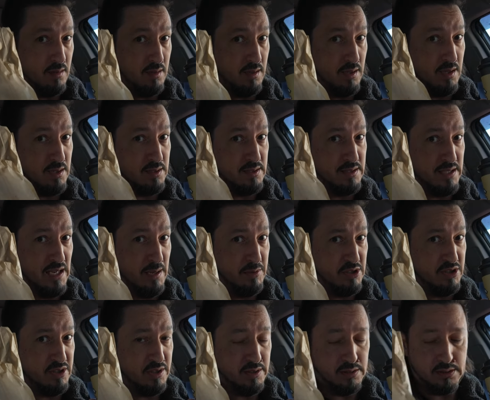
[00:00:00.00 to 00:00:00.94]
and
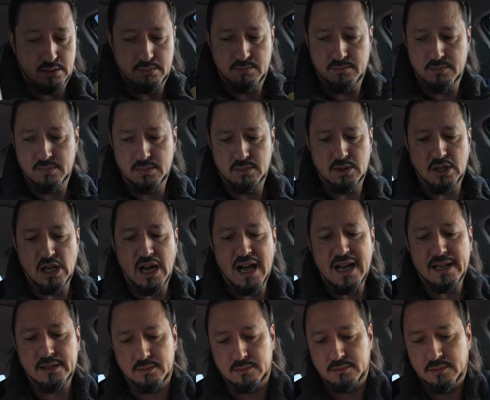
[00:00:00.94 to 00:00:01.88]
sandwiches
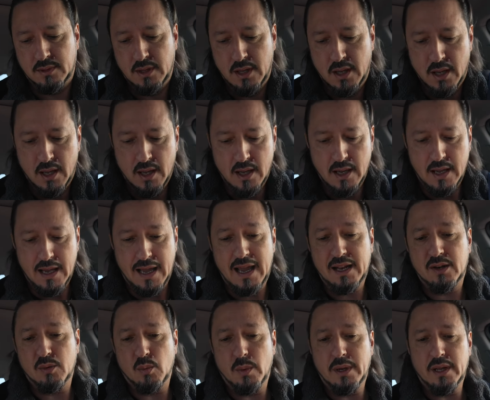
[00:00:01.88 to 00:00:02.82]
gotten. I
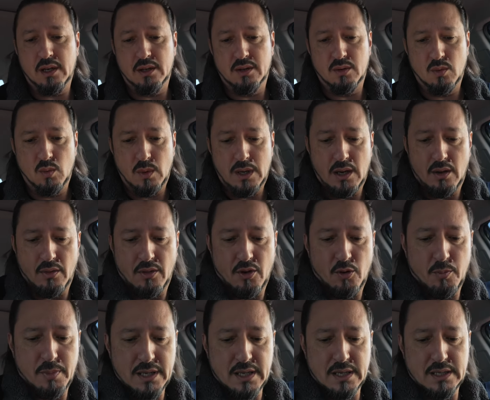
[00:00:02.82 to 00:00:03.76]
had to wait a little while
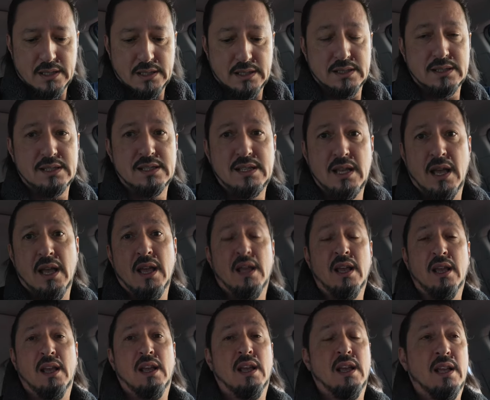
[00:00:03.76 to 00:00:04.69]
though because
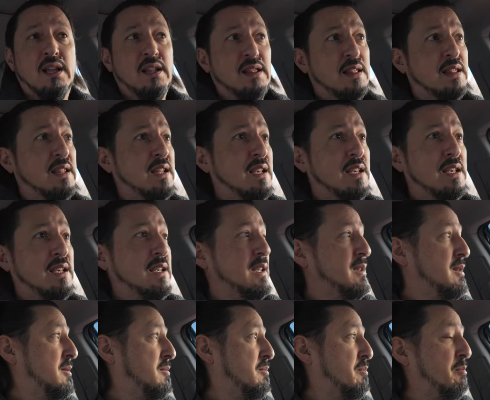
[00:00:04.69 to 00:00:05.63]

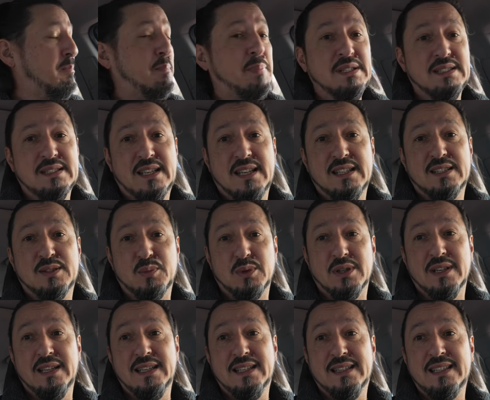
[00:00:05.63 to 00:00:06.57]
the biscuits
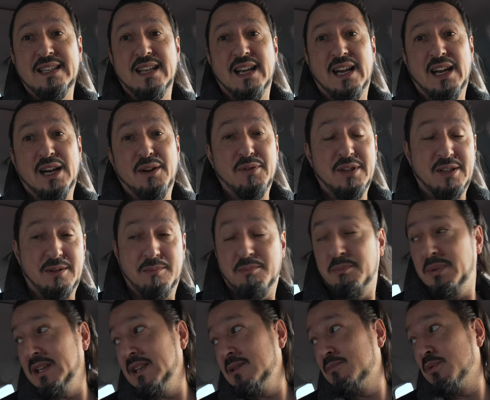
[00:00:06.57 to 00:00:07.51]
were in the oven
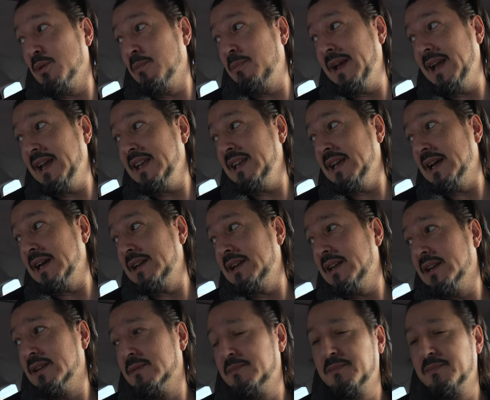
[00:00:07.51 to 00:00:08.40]
being prepared.